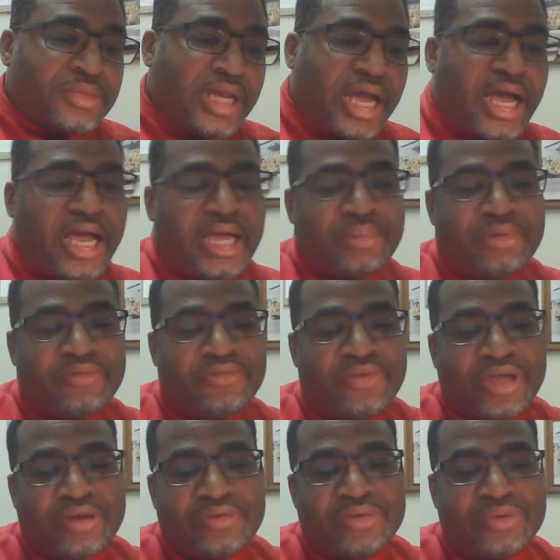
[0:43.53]
I am a
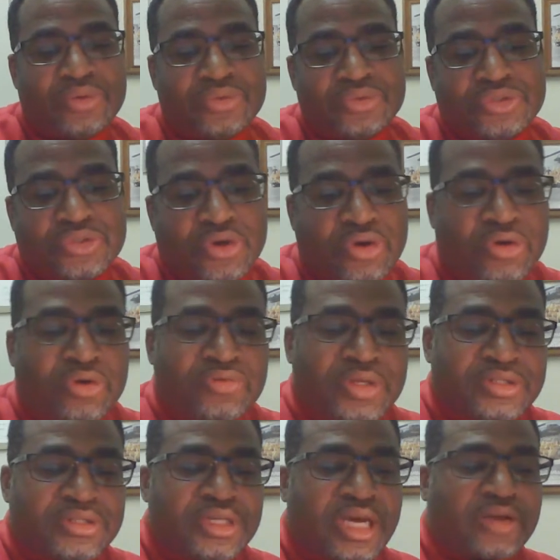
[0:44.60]
veteran who served and
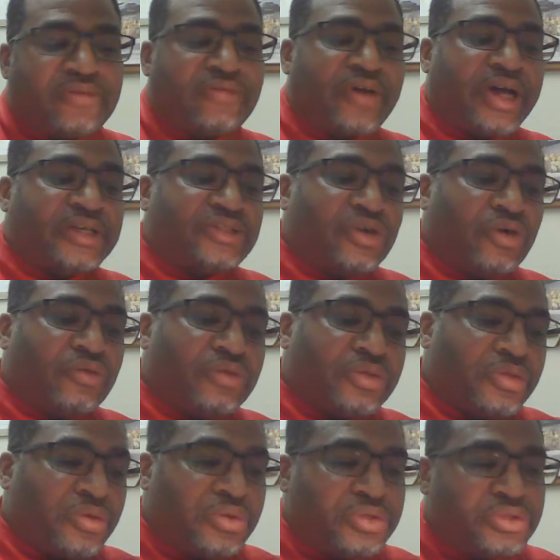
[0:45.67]
sacrificed over
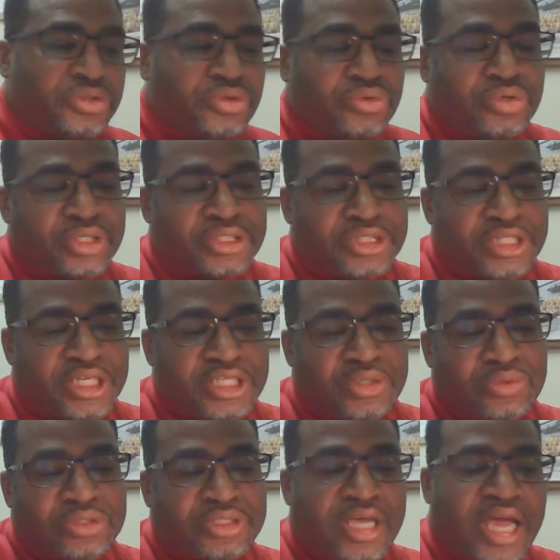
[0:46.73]
32
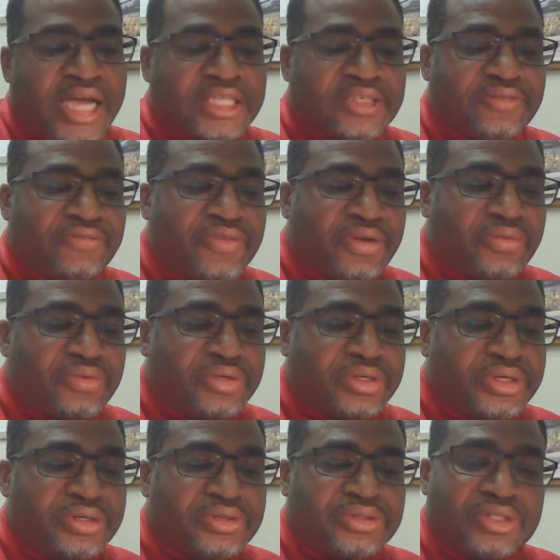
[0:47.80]
continuous active federal
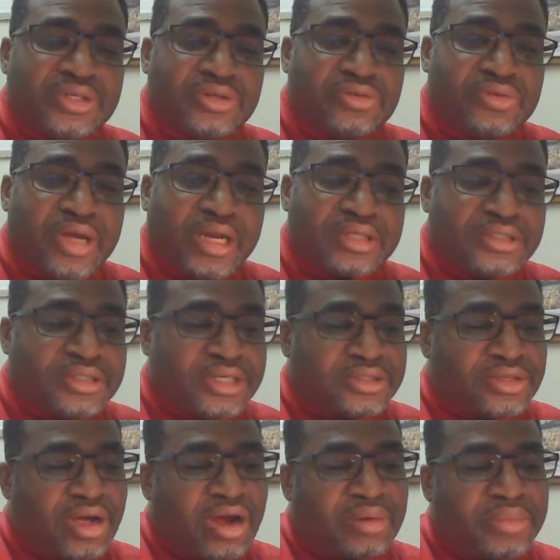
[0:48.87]
years in the United States
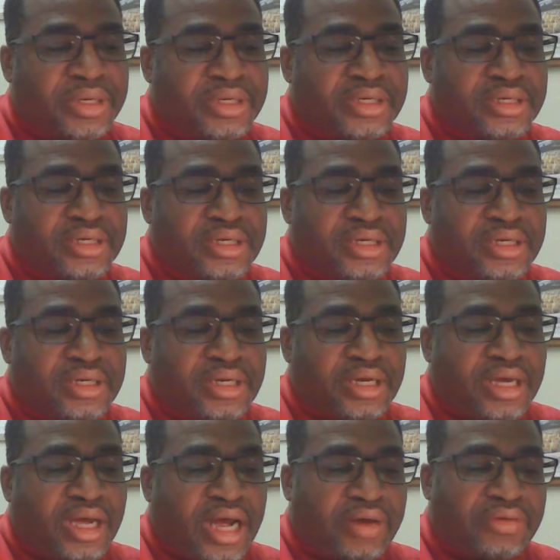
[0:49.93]
Army.
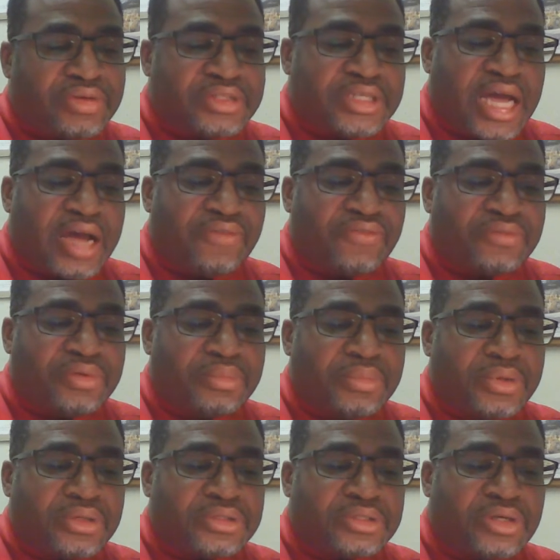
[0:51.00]
I retired from the
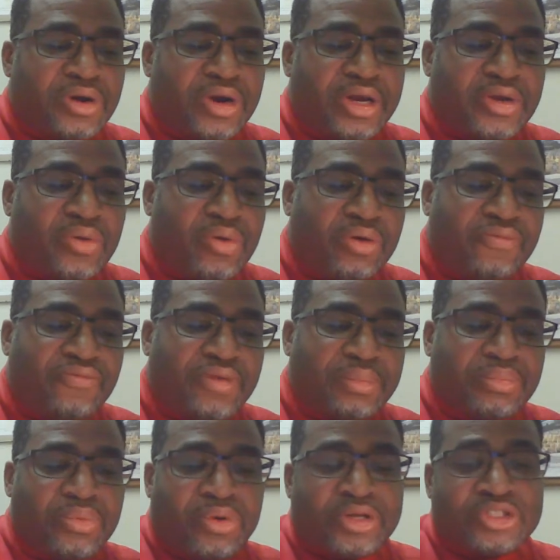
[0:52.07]
military on
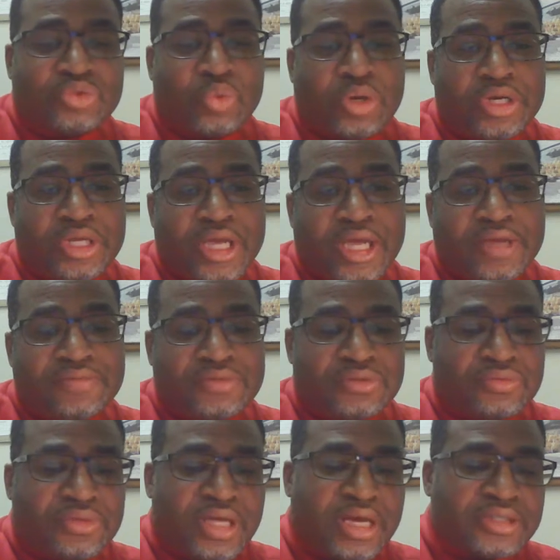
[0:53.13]
February 28,
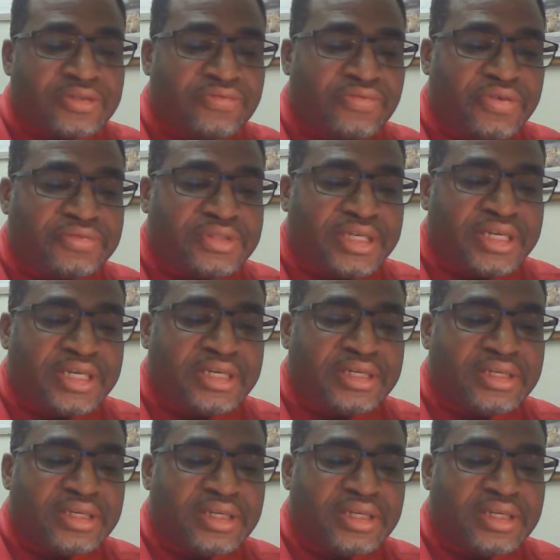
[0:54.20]
2015,